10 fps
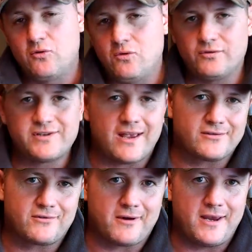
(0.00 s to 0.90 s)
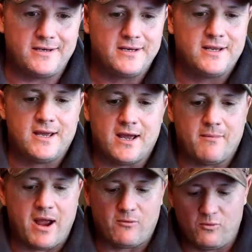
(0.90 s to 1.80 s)
cool. Sounds great.
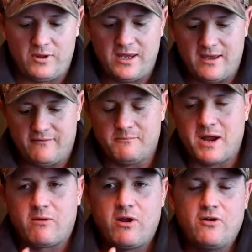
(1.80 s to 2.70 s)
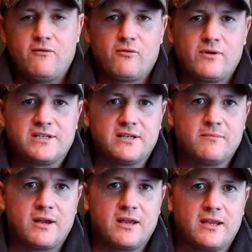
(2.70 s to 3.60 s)
I really have migrated over recently
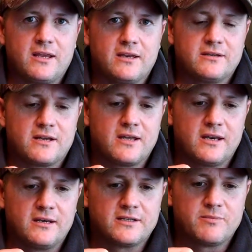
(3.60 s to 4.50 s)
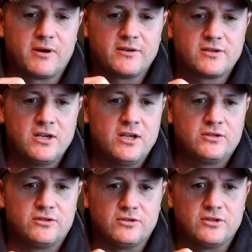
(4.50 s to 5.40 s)
in my duck hunting experience
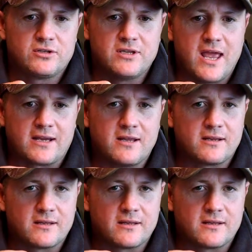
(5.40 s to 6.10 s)
to just that